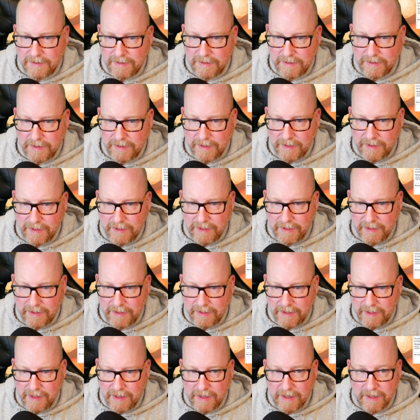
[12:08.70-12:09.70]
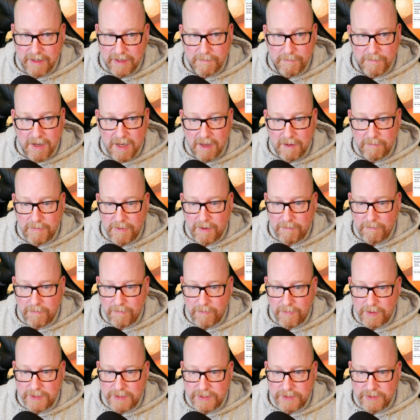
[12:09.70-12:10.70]
And I got a pop-up
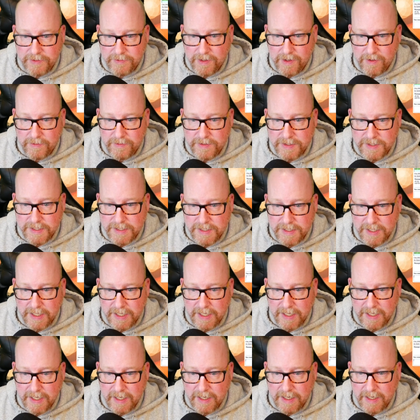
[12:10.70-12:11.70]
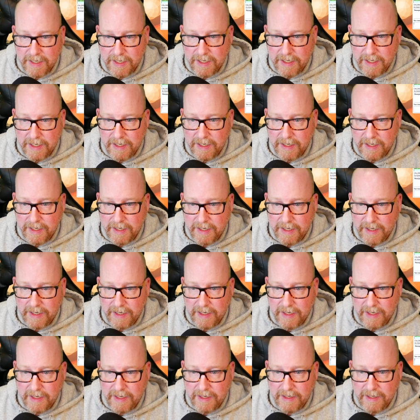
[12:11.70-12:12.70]
which you don't see,
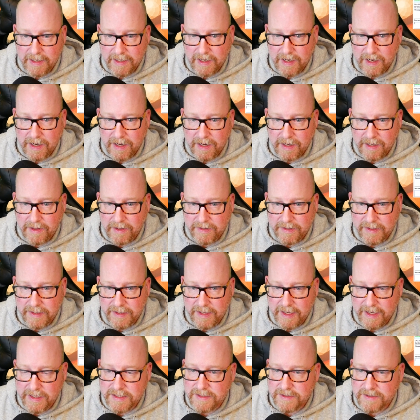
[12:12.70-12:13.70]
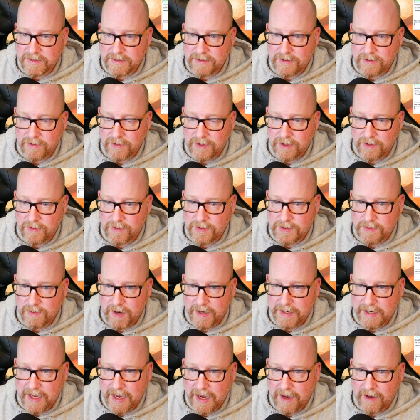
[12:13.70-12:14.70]
and I clicked yes to
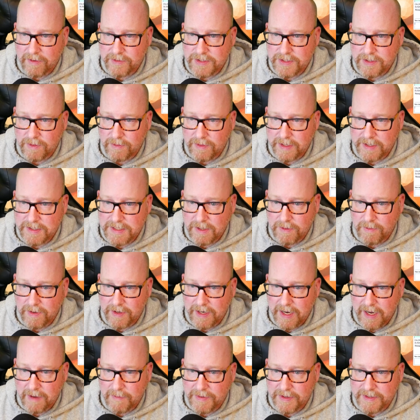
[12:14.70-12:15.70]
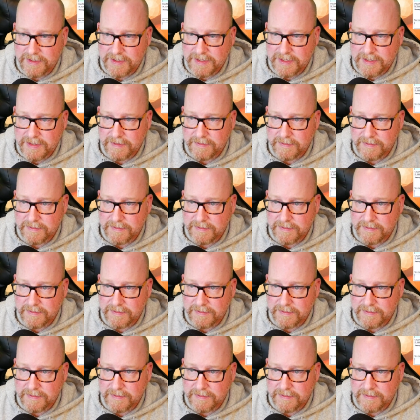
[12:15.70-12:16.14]
QSY down. So let's see what happens.